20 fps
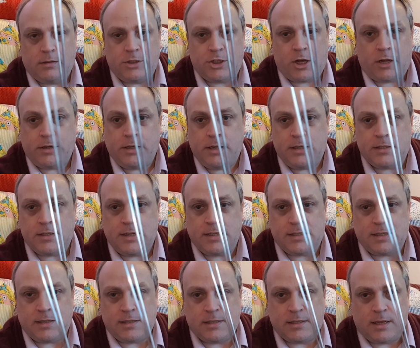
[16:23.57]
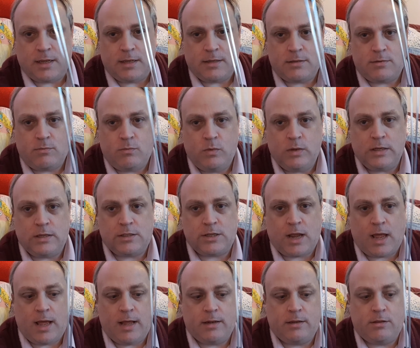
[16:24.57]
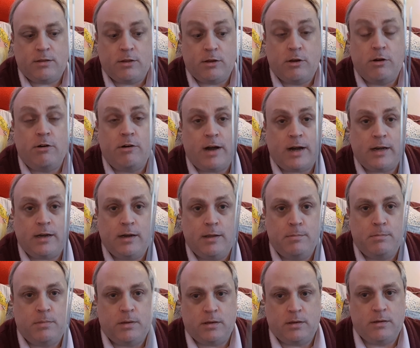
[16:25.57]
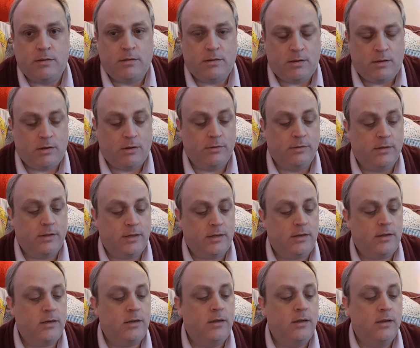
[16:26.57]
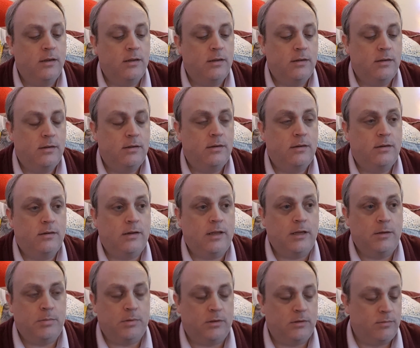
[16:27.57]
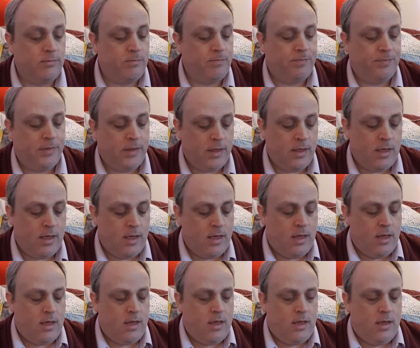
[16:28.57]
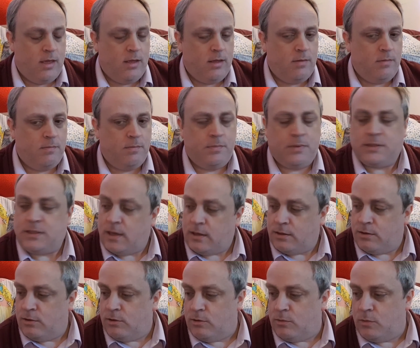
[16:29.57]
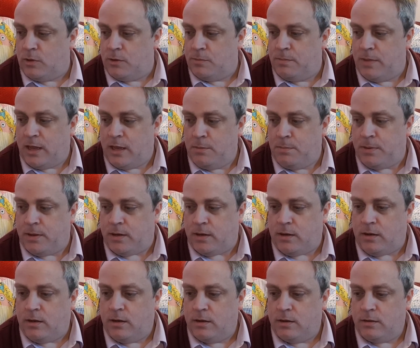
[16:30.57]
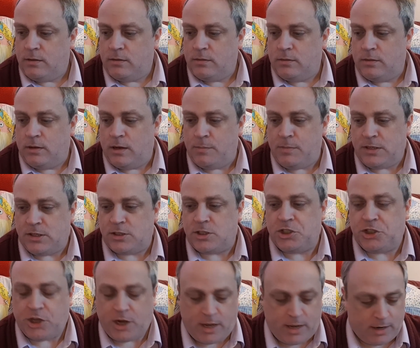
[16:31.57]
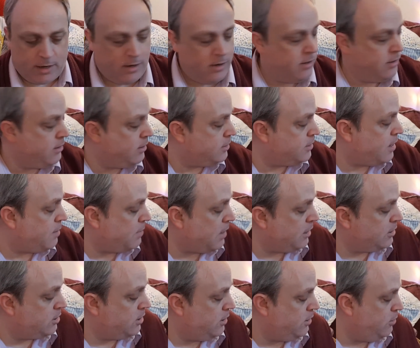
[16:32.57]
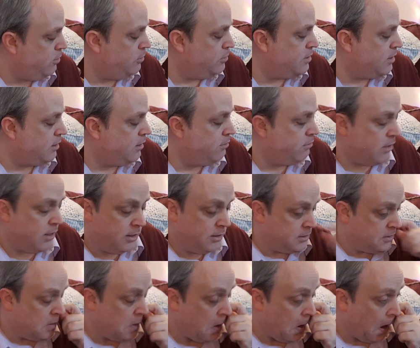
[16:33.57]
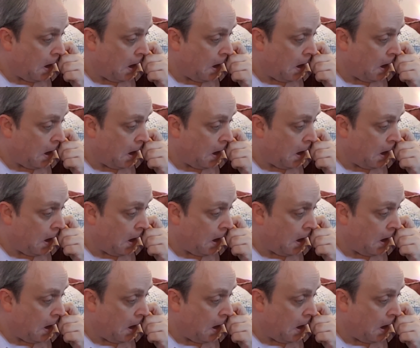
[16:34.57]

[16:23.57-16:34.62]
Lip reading: Chinese knitting set, which had the correct number on the label. But I thought, well, maybe let me just check that I'm actually using the right